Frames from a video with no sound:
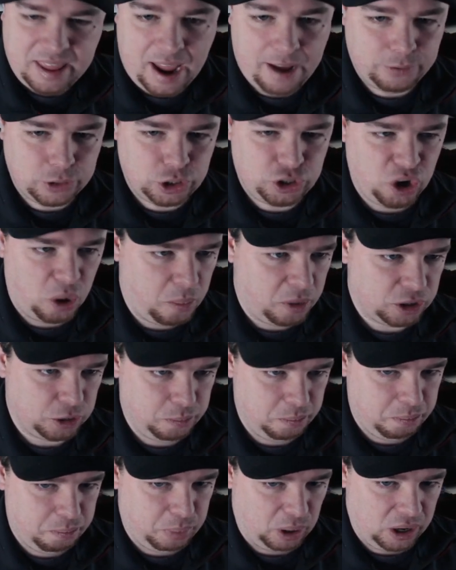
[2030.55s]
they have so
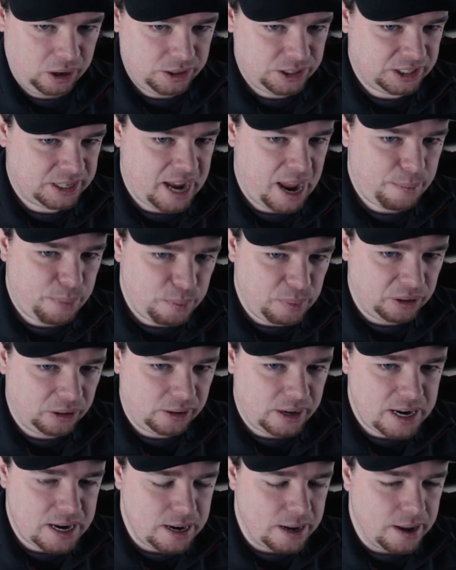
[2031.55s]
much burst
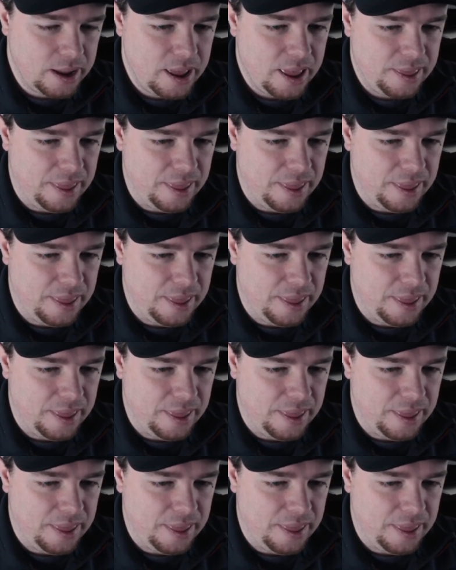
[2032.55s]
capability